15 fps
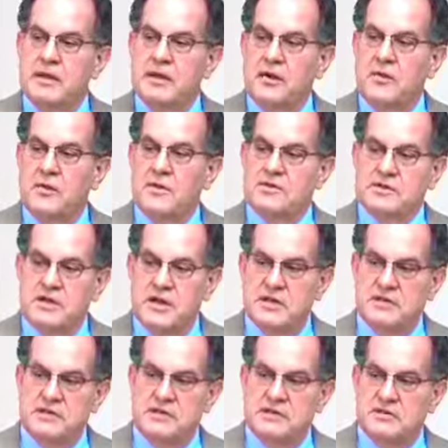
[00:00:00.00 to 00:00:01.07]
And the Lord
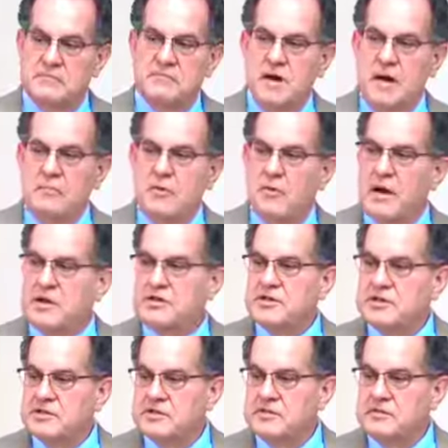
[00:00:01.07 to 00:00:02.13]
says, "I'm
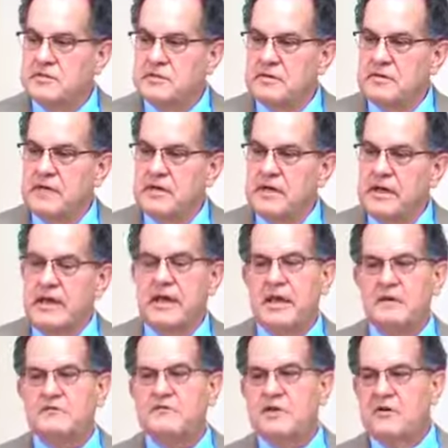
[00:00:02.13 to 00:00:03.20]
gracious." He
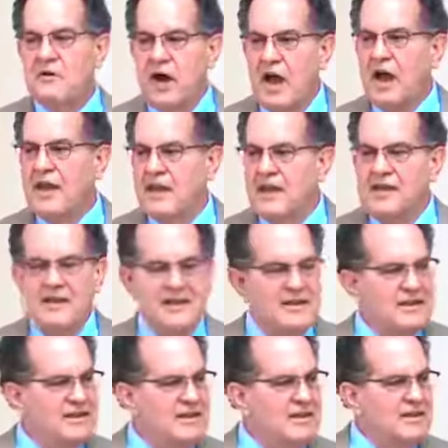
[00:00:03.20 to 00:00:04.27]
gives the cry.
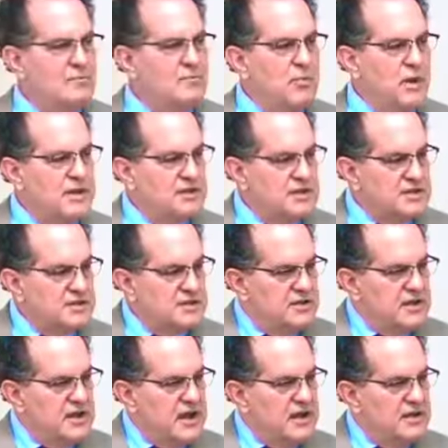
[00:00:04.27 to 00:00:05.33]
He brings us
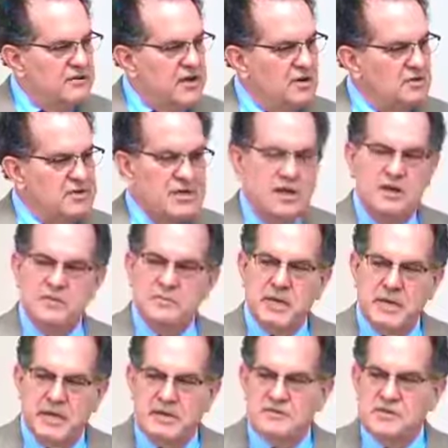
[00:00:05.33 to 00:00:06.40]
to the end of
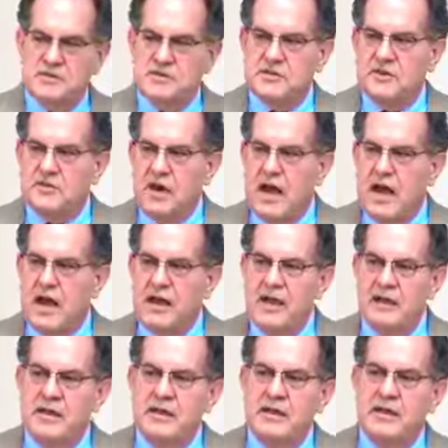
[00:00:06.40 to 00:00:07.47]
ourselves. He gives us the cry,
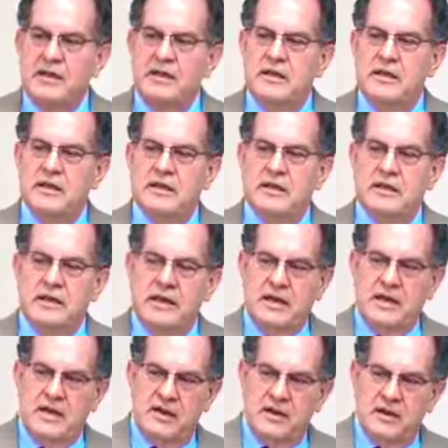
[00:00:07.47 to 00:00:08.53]

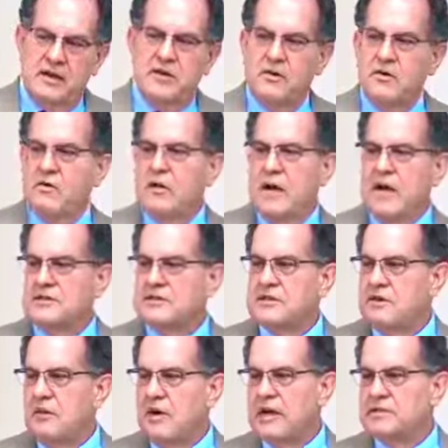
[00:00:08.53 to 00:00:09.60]
and then grants
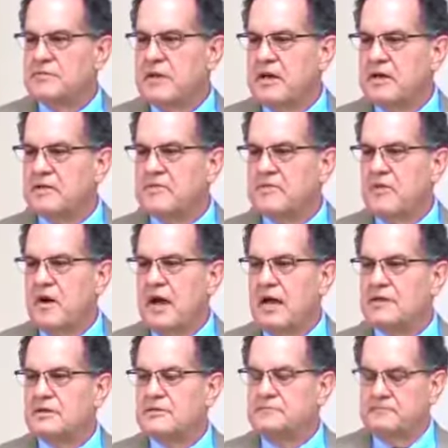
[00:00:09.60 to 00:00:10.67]
the grace because of
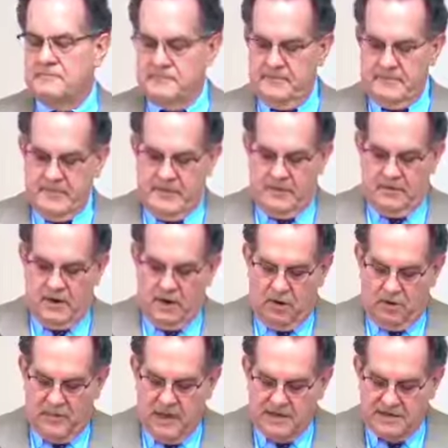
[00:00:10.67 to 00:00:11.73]
Christ. I
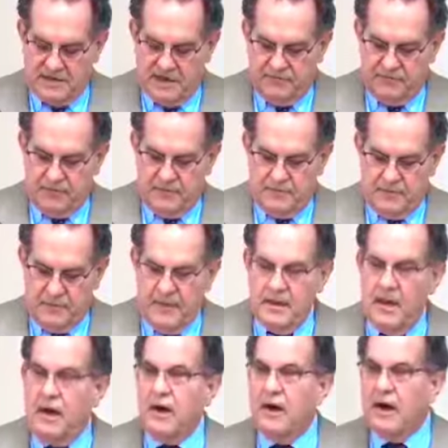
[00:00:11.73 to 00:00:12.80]
hope that's helpful.
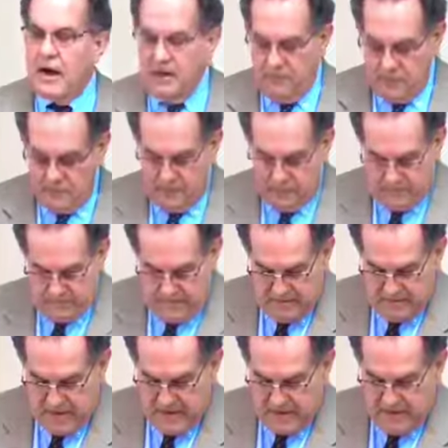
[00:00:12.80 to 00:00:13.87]
All right, we'll
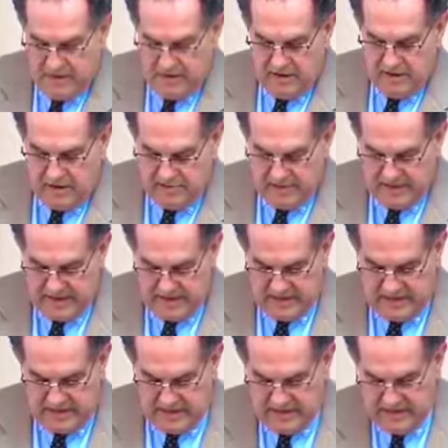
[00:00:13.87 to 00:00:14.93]
meet back here in a little
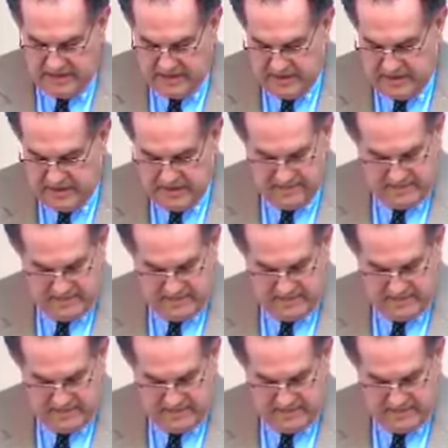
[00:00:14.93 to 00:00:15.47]
bit and